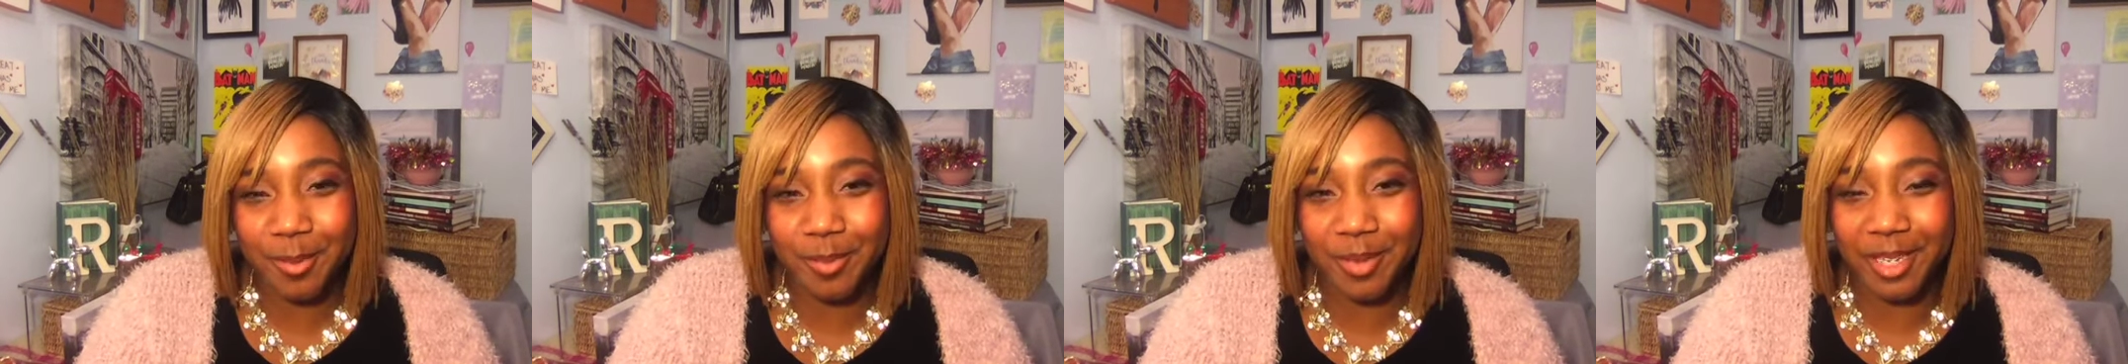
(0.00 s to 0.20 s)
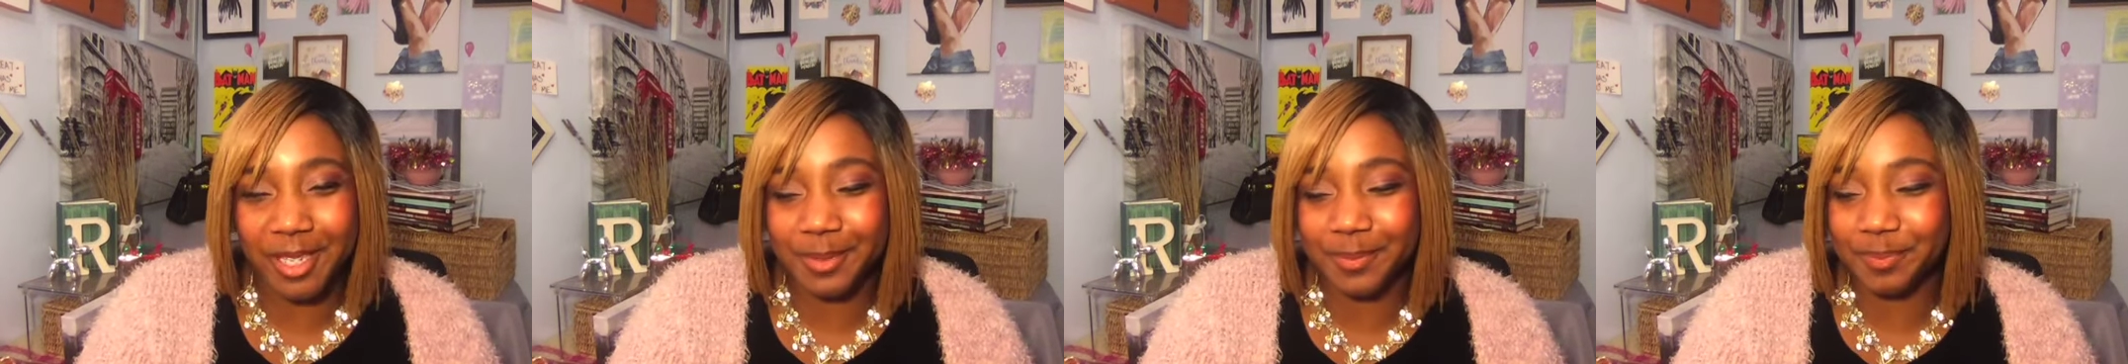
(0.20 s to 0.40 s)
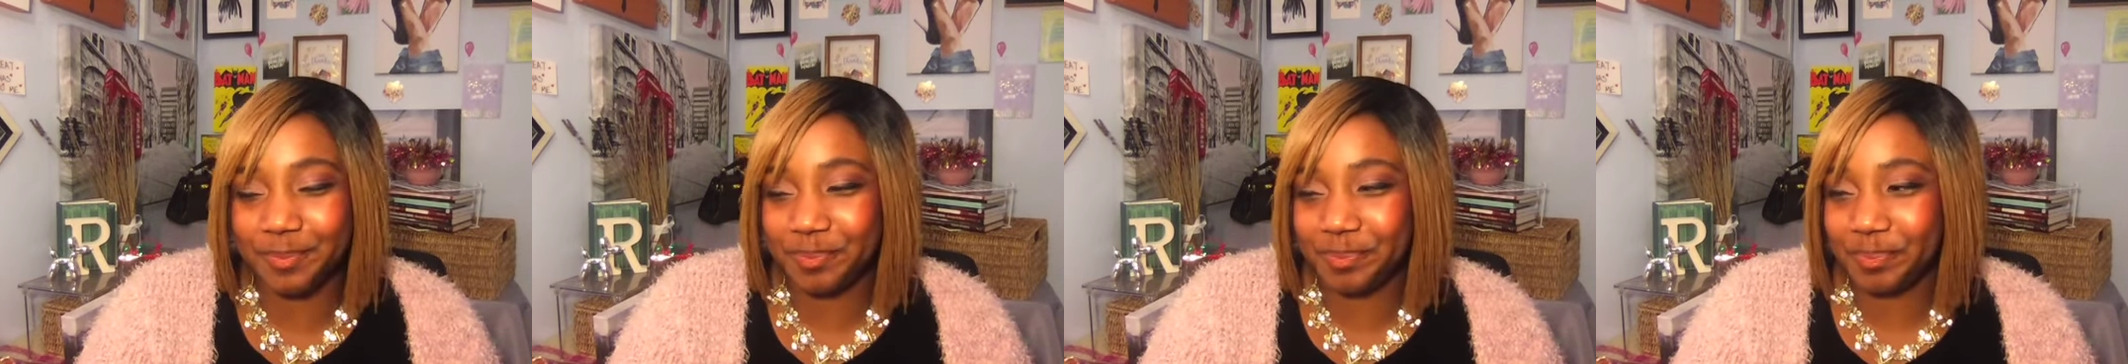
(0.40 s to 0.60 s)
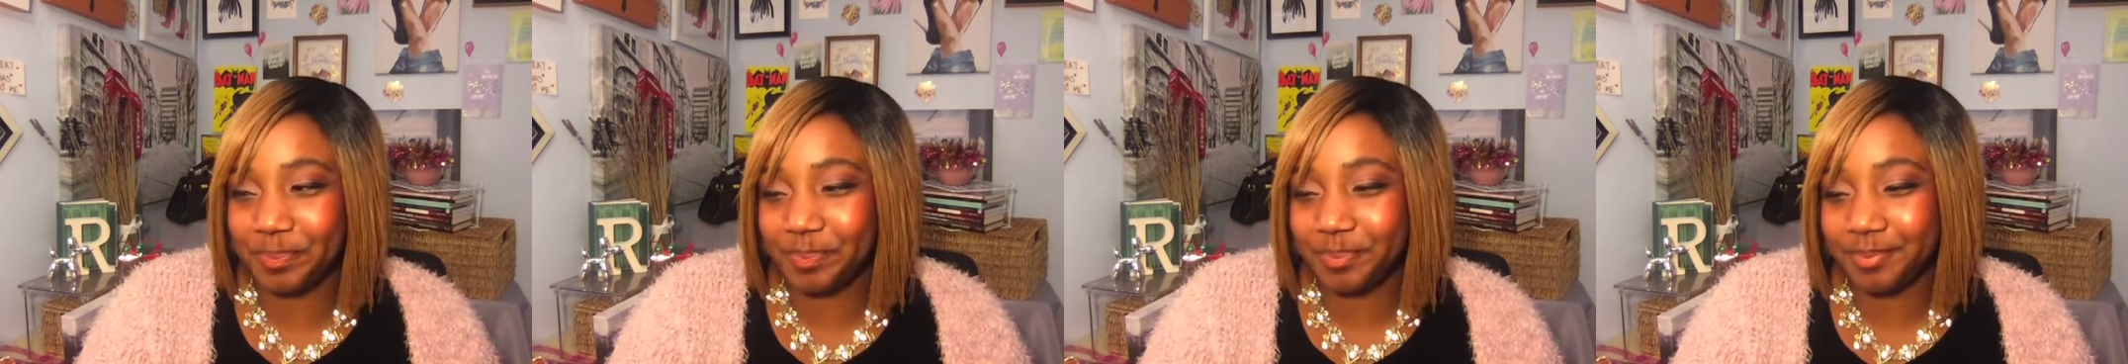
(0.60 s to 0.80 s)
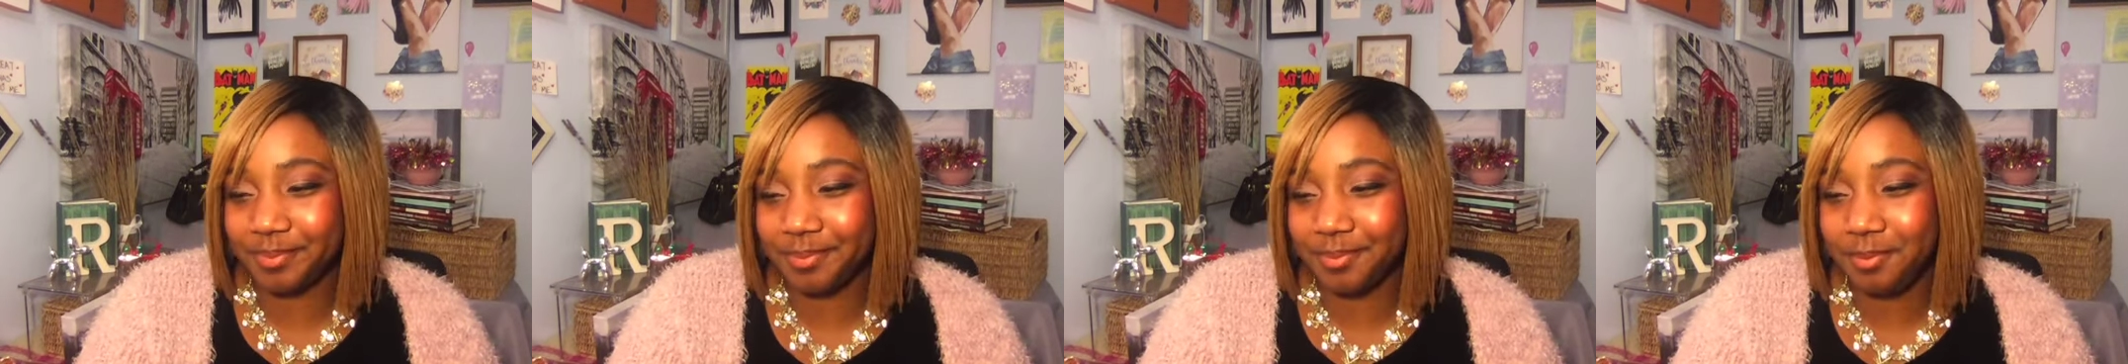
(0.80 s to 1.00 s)
but
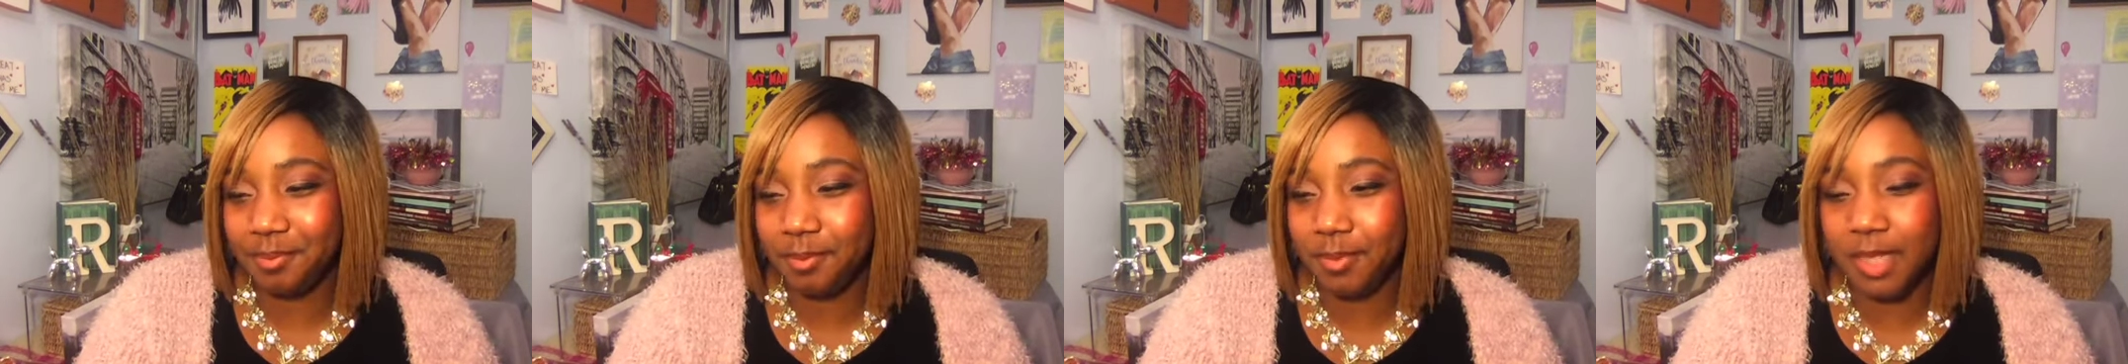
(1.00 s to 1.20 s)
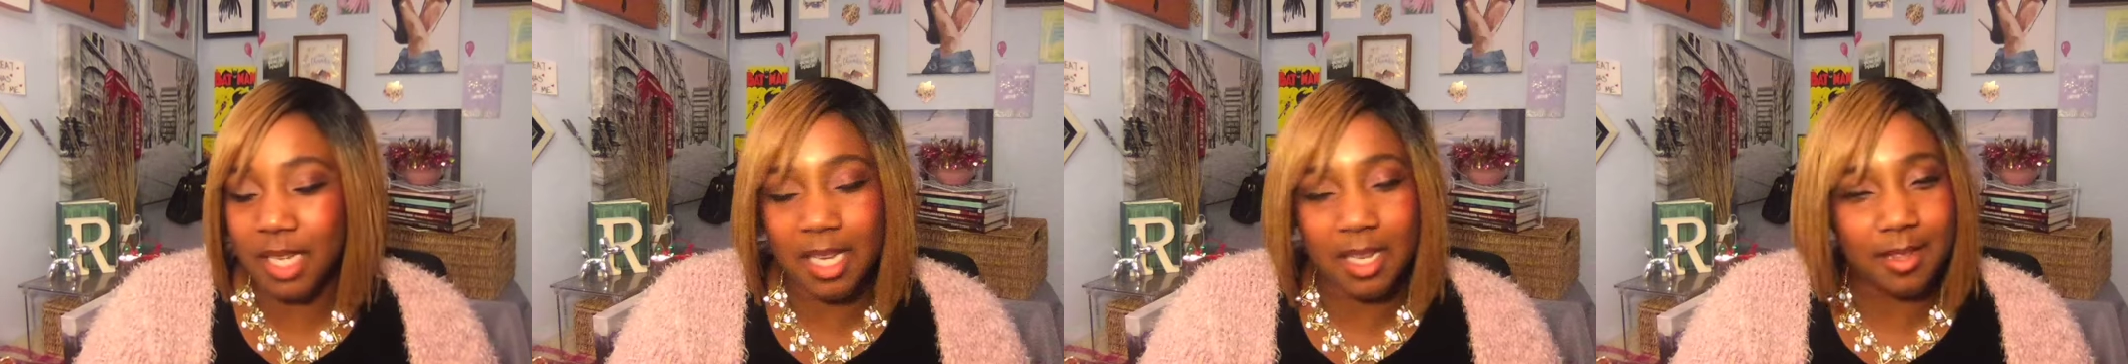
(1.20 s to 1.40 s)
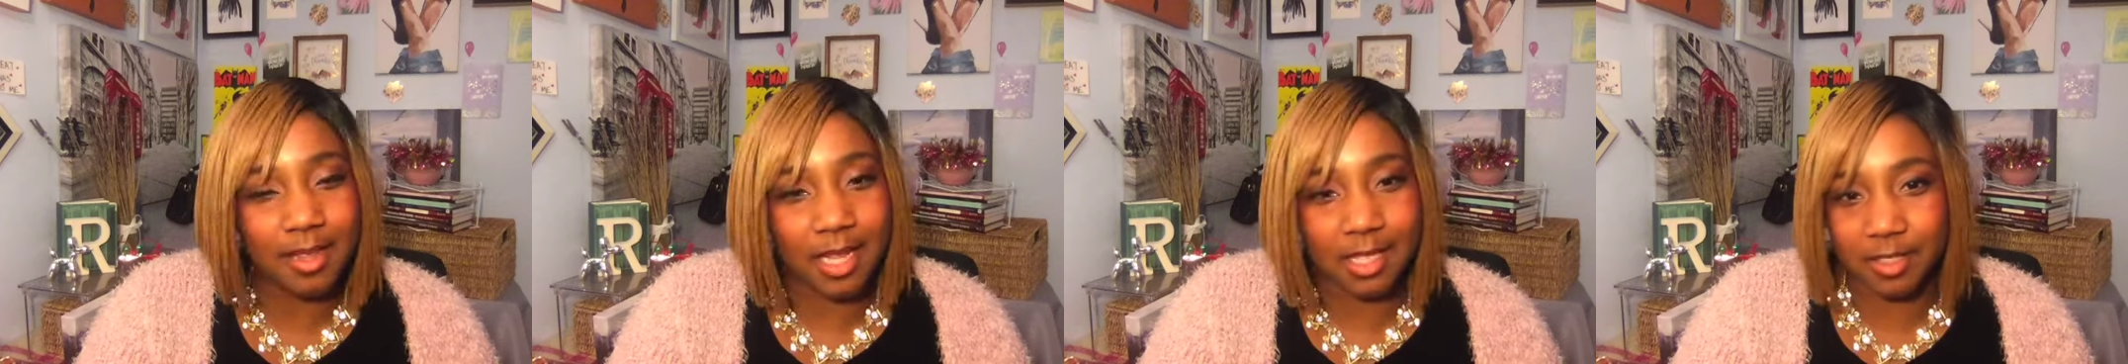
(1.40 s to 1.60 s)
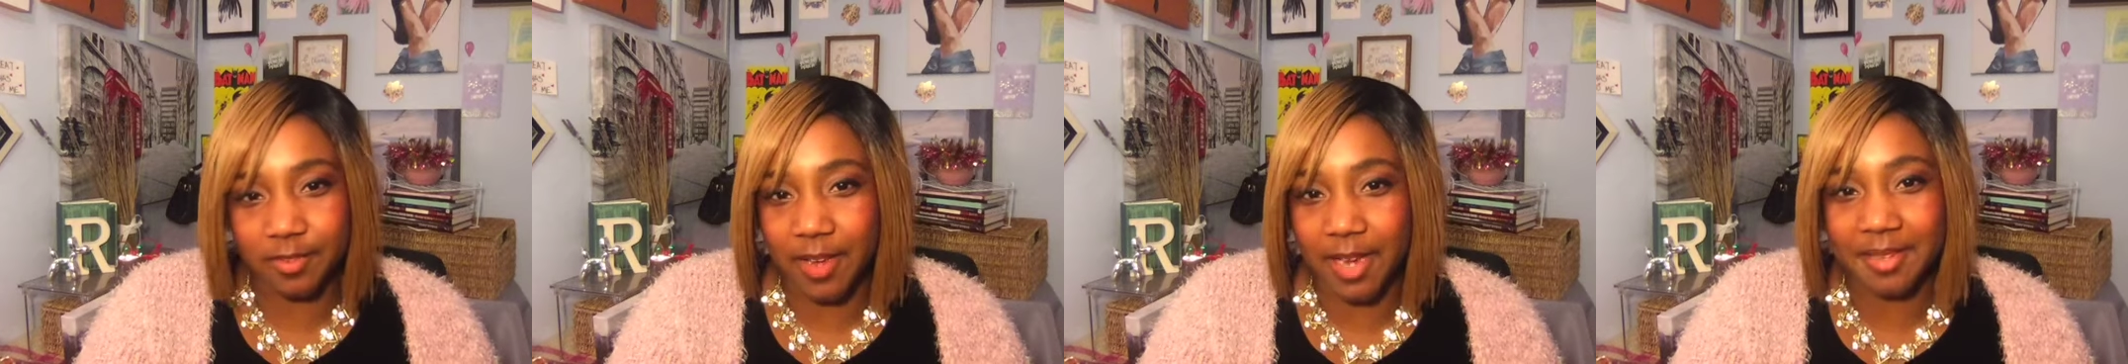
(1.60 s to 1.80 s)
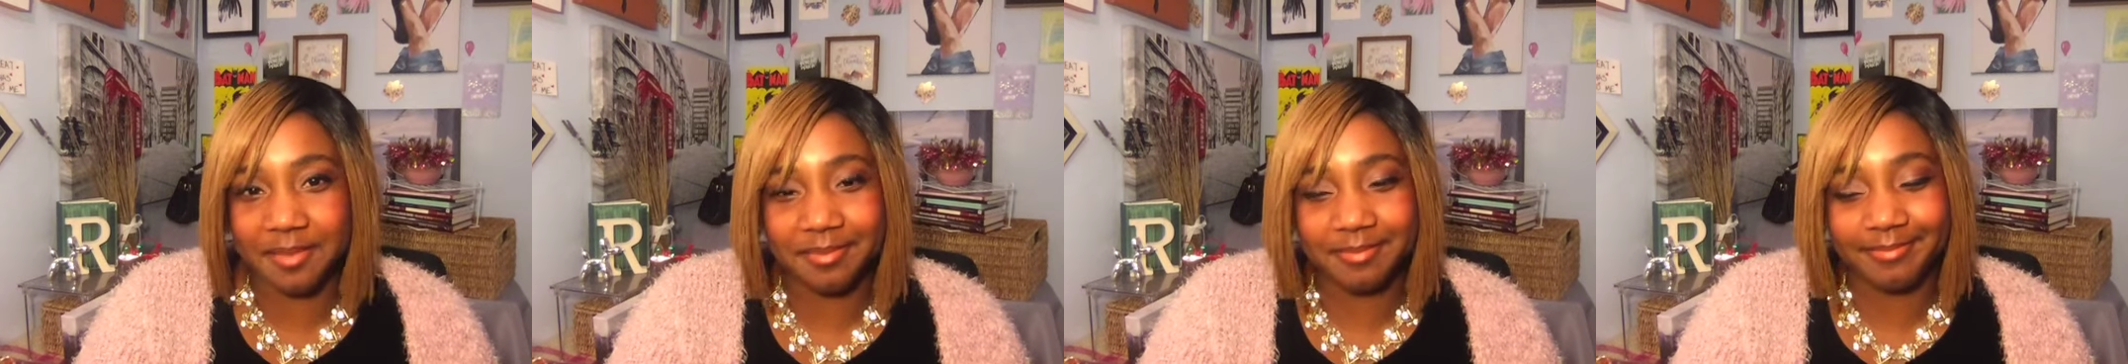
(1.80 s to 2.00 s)
that's
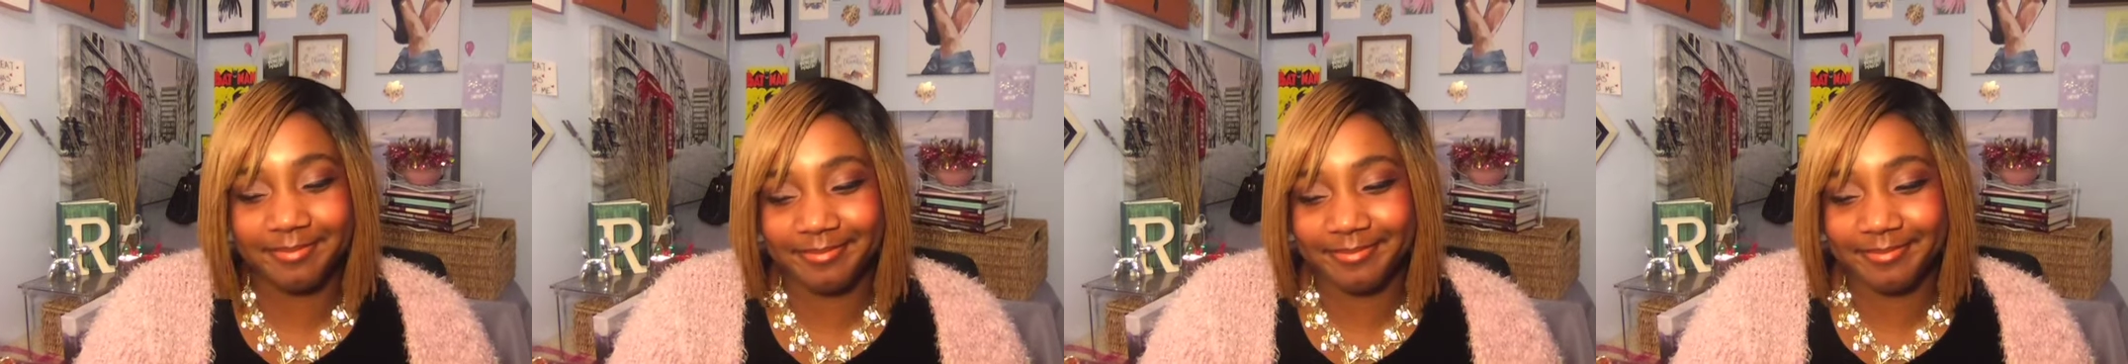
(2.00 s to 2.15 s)
fine.